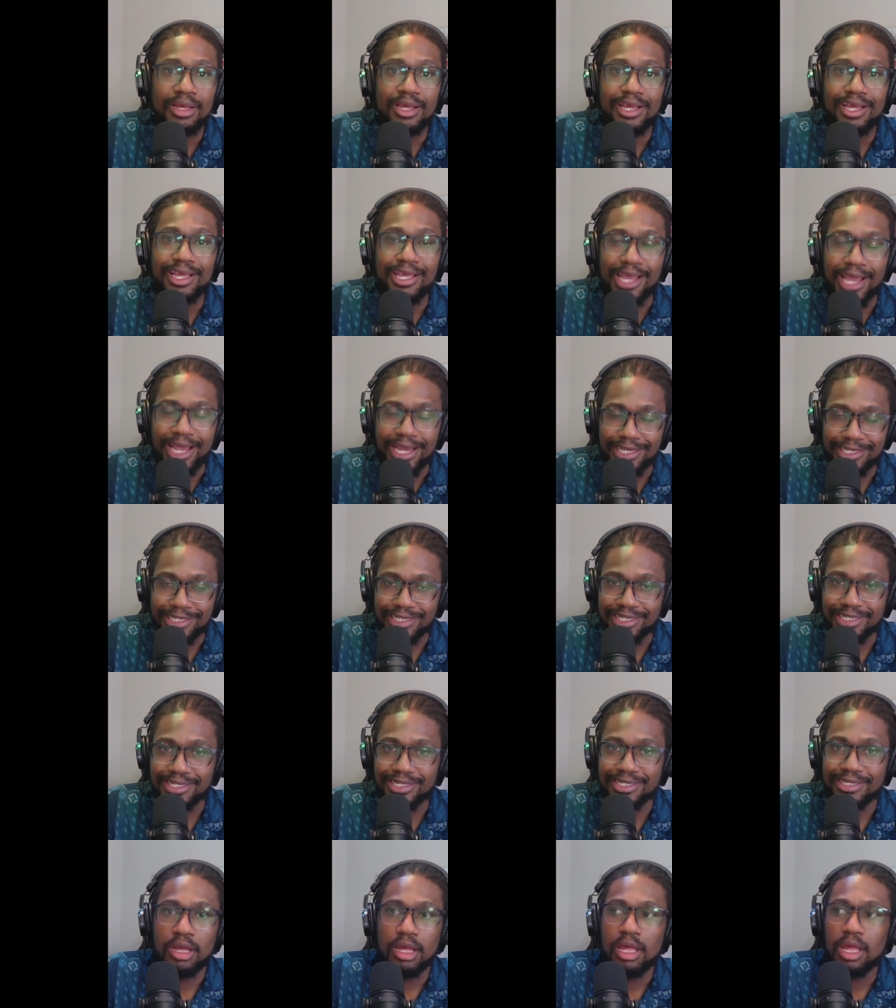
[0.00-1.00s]

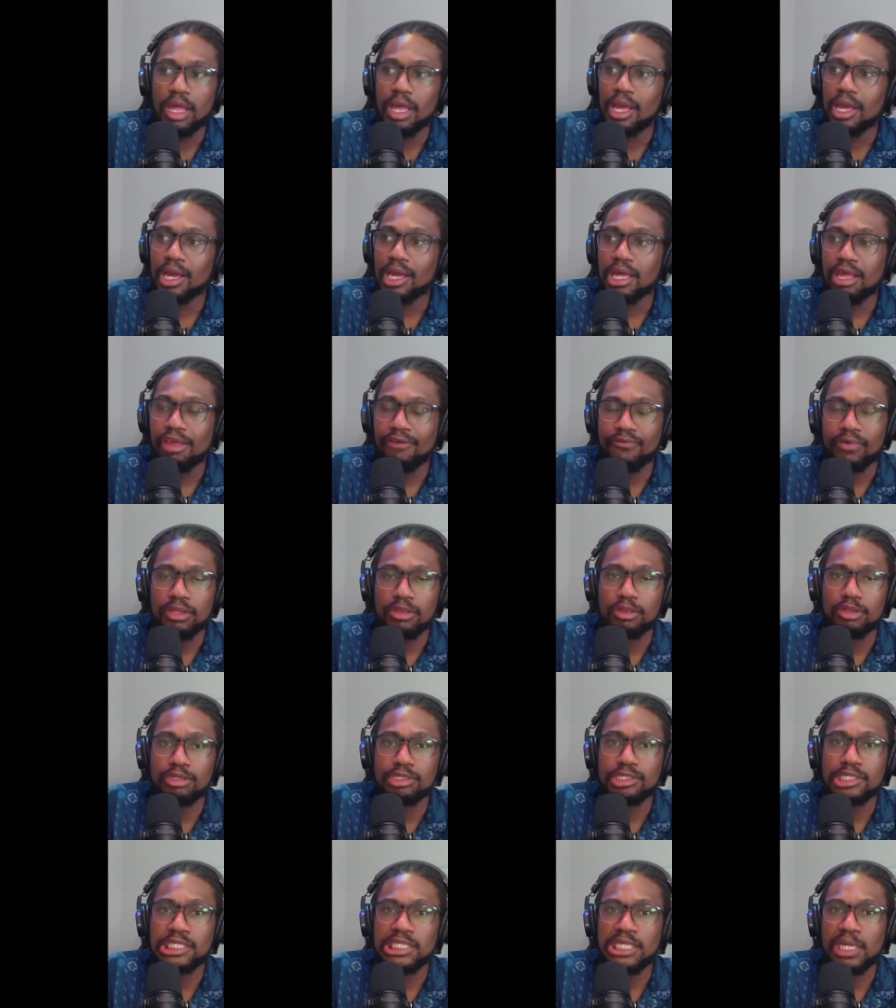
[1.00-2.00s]
Yes, giving the
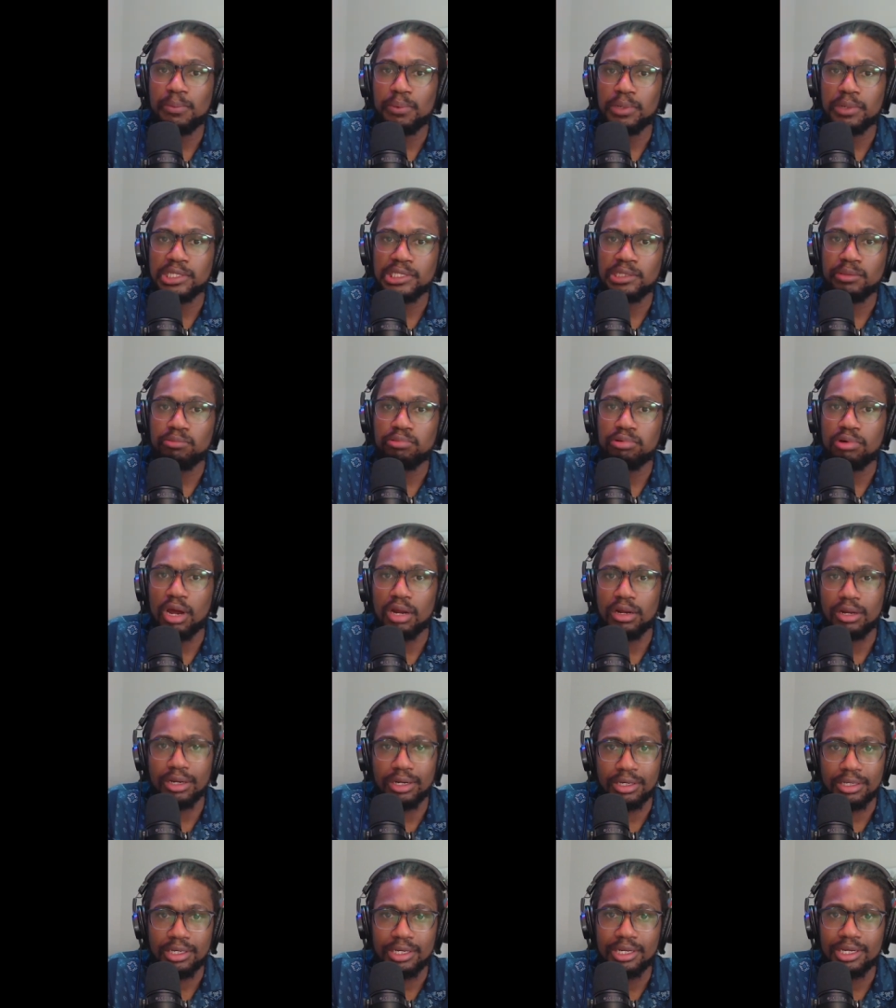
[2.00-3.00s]
cheapest
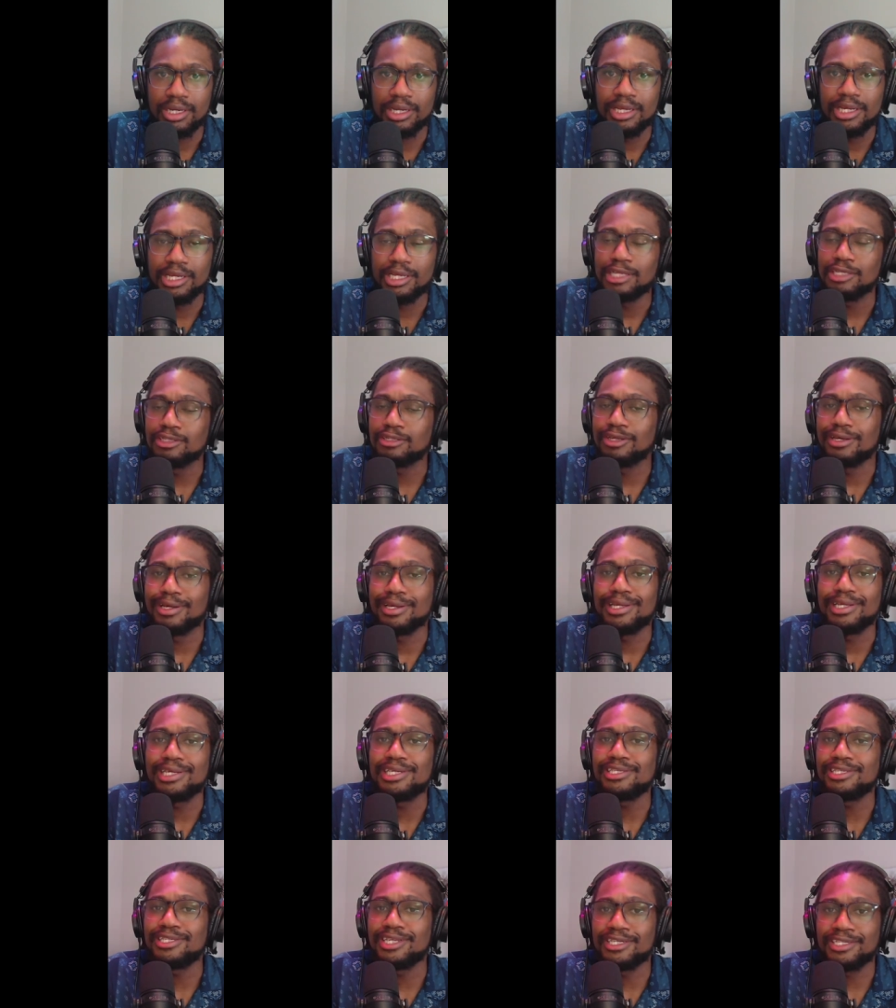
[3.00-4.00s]
product is the
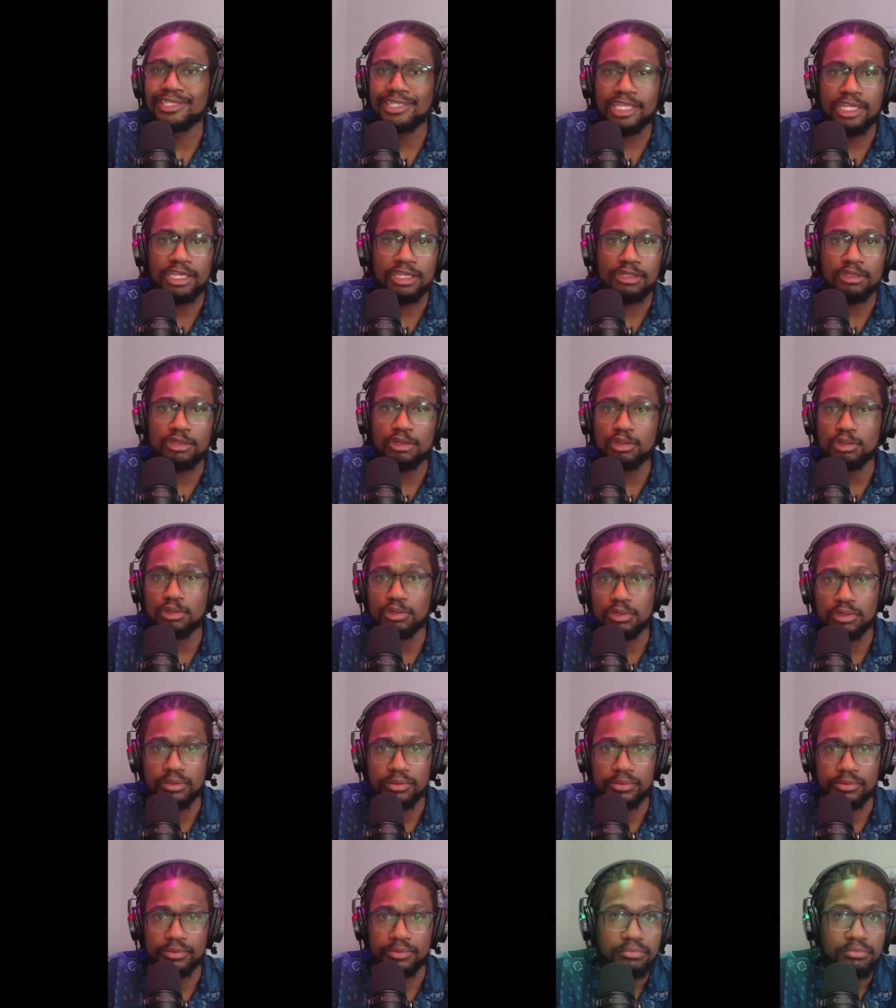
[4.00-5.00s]
easiest thing to do.
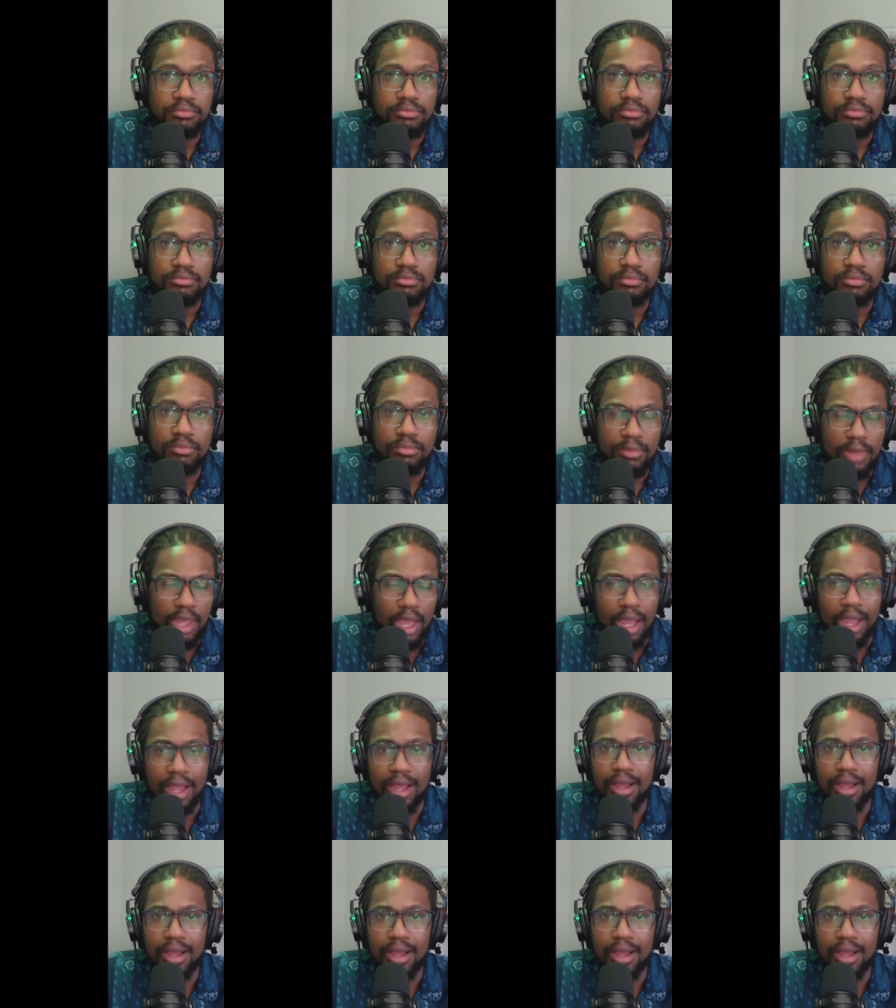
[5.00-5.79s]
Yeah.